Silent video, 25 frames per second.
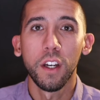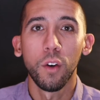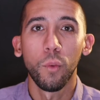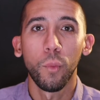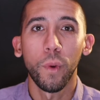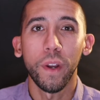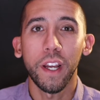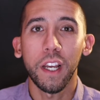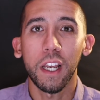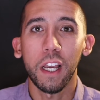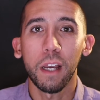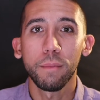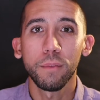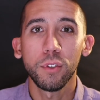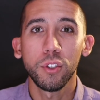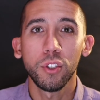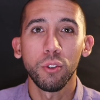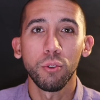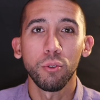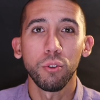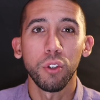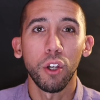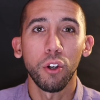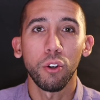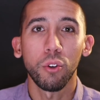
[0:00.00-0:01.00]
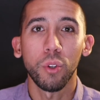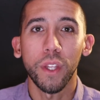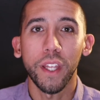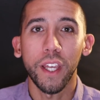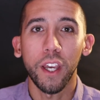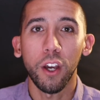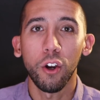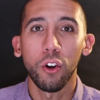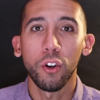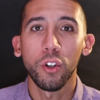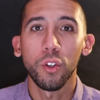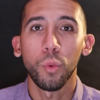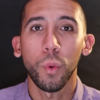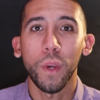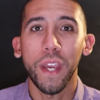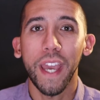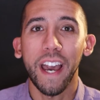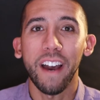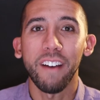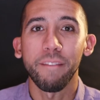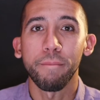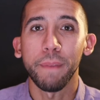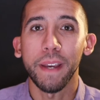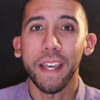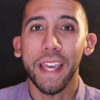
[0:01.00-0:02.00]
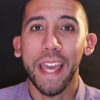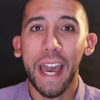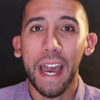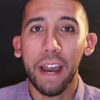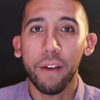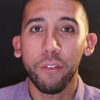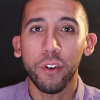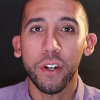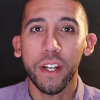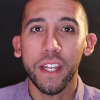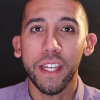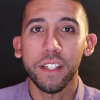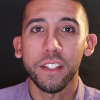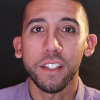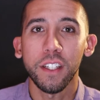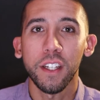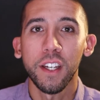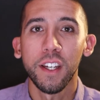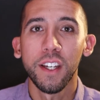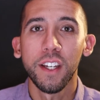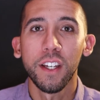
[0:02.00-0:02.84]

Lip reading: When it comes to locally owned, we have McCafferty's,